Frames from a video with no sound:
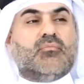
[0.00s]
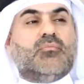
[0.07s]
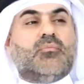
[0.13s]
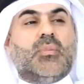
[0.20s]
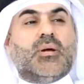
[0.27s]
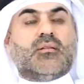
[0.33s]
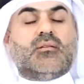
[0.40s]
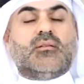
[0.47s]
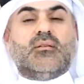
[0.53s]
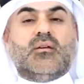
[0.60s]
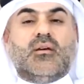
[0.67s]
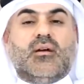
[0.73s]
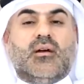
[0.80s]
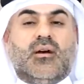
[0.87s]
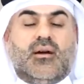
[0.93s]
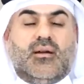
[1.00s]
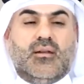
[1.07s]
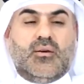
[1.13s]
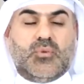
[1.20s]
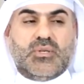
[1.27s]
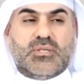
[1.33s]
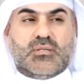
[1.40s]
But
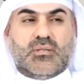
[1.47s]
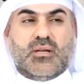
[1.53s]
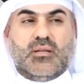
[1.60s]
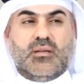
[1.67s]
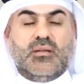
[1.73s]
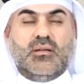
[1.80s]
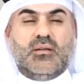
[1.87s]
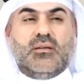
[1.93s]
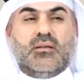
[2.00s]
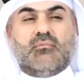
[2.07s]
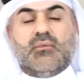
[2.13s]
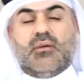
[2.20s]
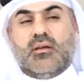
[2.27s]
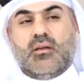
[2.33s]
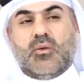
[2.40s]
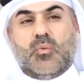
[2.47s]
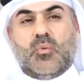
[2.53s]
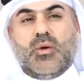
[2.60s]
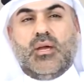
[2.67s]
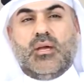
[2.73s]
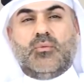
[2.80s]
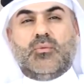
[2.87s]
we study in a
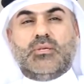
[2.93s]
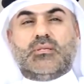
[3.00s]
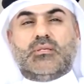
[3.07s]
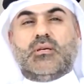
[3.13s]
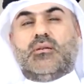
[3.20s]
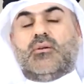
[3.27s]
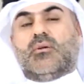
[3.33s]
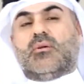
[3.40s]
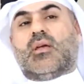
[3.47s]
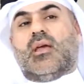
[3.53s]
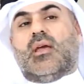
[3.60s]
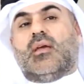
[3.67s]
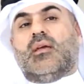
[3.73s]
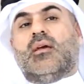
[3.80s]
way, we said, okay,